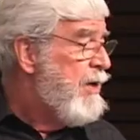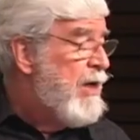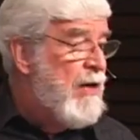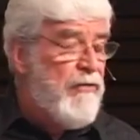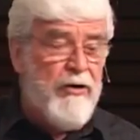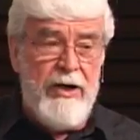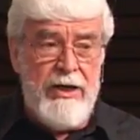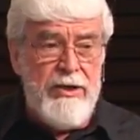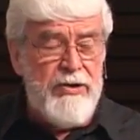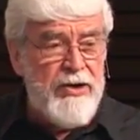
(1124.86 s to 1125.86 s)
If you're
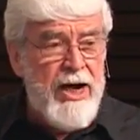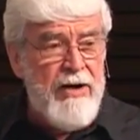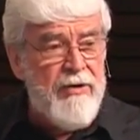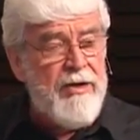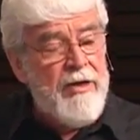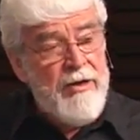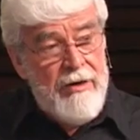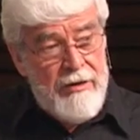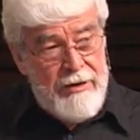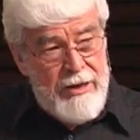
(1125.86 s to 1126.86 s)
inside of it,
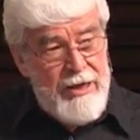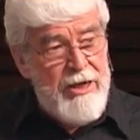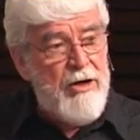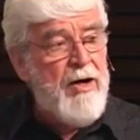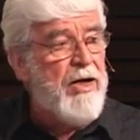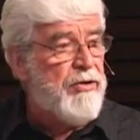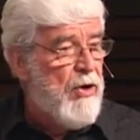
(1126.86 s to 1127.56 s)
the ego has